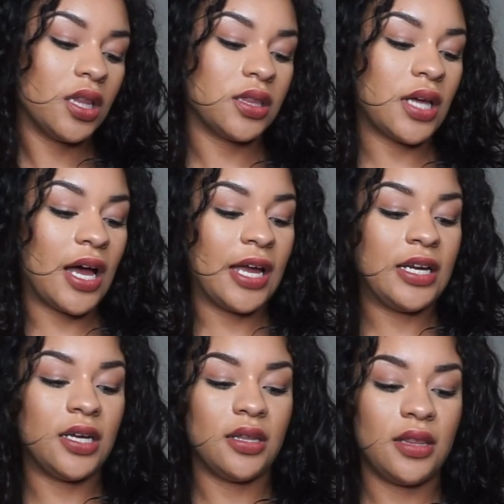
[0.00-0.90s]

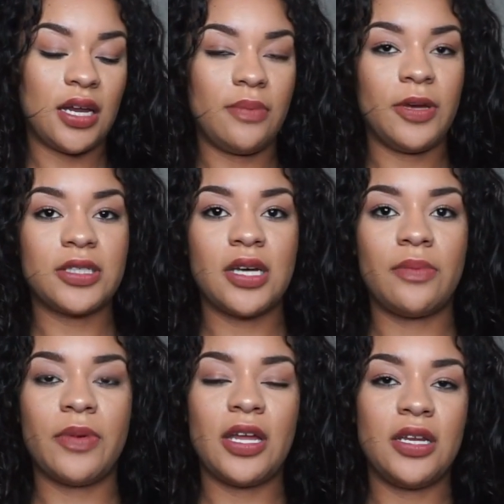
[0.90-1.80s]
line that I picked
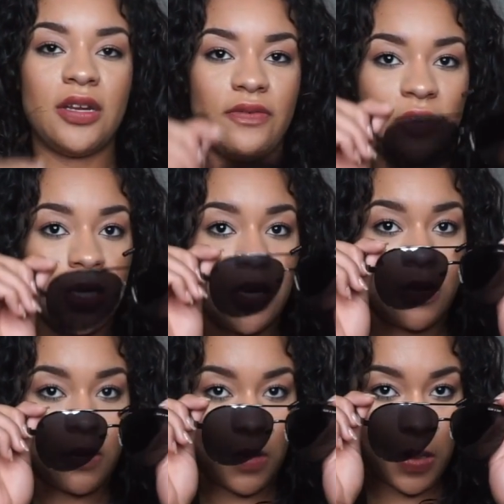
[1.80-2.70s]
up and did a
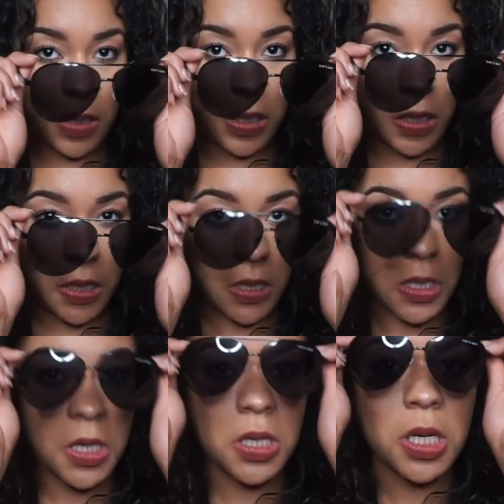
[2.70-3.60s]
video on.
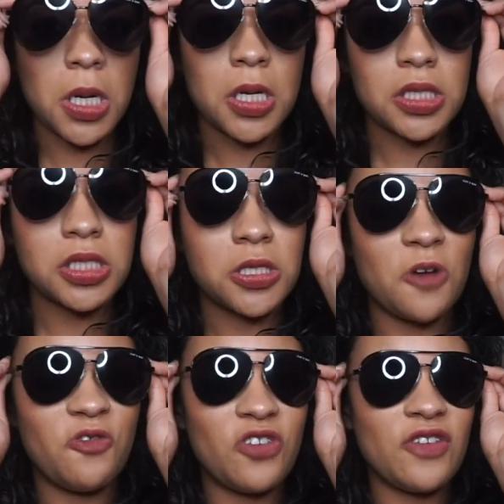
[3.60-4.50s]
These
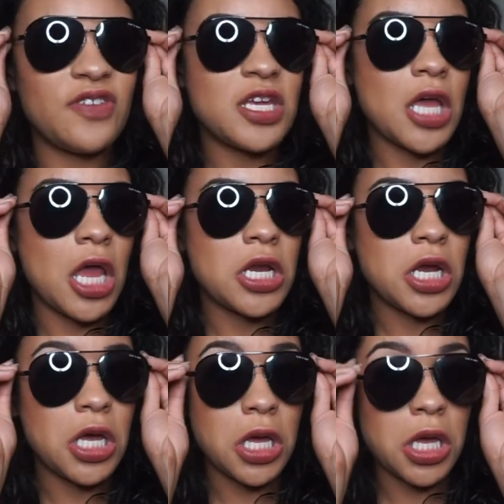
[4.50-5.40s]
are Vivian.